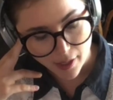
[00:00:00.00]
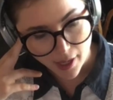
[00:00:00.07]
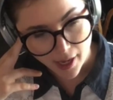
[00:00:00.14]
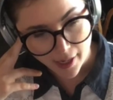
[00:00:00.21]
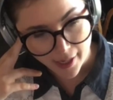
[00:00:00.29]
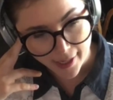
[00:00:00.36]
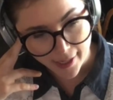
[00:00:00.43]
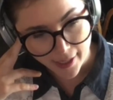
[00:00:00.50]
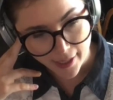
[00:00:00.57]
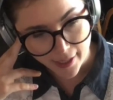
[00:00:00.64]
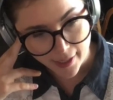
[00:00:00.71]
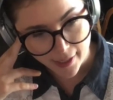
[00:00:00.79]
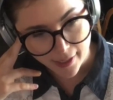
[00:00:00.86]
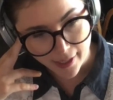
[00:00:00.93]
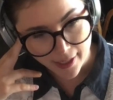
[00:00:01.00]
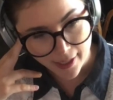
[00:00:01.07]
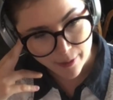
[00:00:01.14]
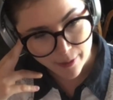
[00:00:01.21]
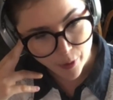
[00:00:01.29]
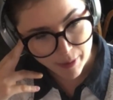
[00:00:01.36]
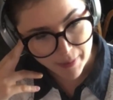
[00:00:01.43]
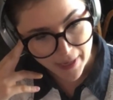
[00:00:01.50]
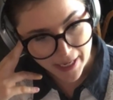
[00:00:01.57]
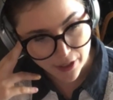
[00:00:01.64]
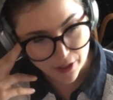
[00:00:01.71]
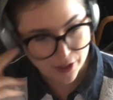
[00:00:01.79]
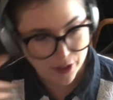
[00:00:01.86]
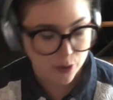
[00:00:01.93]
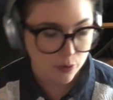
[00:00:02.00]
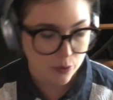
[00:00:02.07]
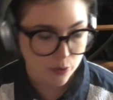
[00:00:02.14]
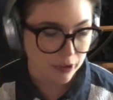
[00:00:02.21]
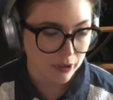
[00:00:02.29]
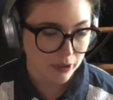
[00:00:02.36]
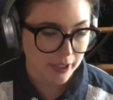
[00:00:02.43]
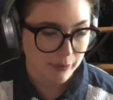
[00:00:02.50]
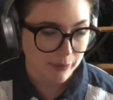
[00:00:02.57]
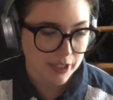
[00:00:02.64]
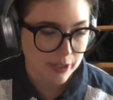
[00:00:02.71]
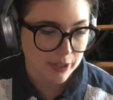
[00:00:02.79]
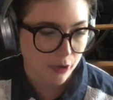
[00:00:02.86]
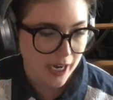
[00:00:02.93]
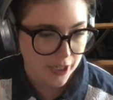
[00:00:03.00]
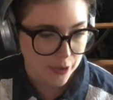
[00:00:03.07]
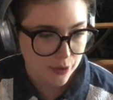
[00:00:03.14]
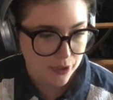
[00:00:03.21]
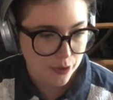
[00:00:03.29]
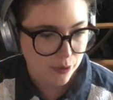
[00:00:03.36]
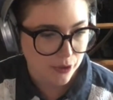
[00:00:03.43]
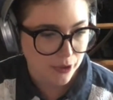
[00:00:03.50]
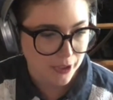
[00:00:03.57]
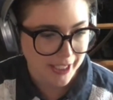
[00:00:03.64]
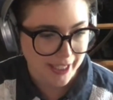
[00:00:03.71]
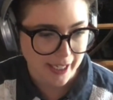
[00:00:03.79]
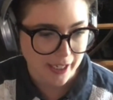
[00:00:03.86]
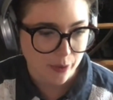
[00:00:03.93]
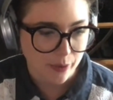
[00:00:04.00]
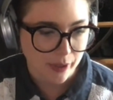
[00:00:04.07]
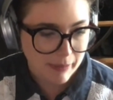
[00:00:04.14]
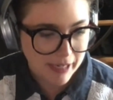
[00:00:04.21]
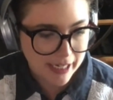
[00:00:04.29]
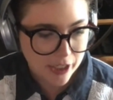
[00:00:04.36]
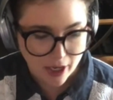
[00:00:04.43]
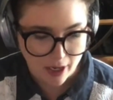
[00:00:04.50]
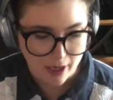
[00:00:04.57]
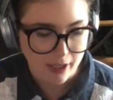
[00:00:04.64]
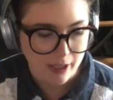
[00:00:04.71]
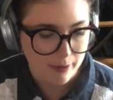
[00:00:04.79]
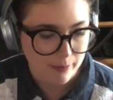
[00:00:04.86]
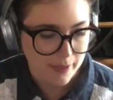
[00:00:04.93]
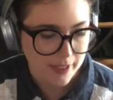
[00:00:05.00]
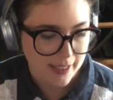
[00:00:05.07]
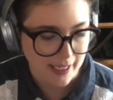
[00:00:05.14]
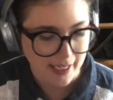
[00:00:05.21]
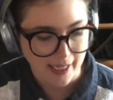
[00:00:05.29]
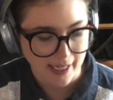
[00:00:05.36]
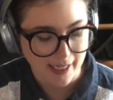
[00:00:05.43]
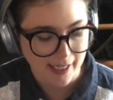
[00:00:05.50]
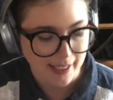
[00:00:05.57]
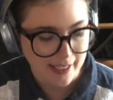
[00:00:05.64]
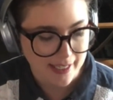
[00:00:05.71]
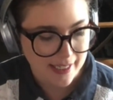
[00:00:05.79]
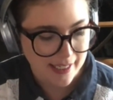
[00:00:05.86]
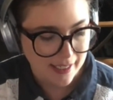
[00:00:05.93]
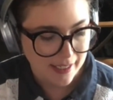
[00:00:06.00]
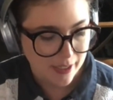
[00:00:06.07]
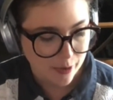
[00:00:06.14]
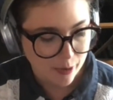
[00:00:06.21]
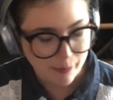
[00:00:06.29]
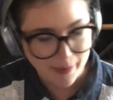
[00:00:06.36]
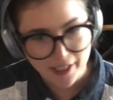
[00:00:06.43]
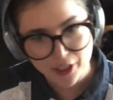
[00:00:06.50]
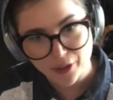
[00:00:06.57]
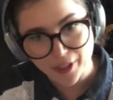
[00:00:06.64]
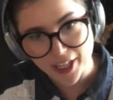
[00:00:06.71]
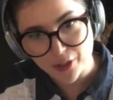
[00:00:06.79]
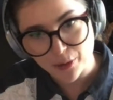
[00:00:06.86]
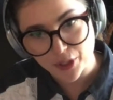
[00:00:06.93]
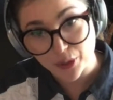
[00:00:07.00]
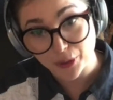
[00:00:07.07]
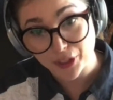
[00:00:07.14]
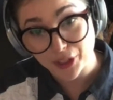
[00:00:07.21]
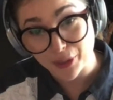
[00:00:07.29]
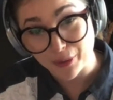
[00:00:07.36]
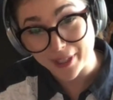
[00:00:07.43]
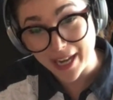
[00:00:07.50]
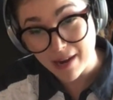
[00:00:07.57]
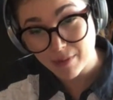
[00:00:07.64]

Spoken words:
I ended up going back to school. I went to graduate school. I quit my jobs and went back to graduate school to do game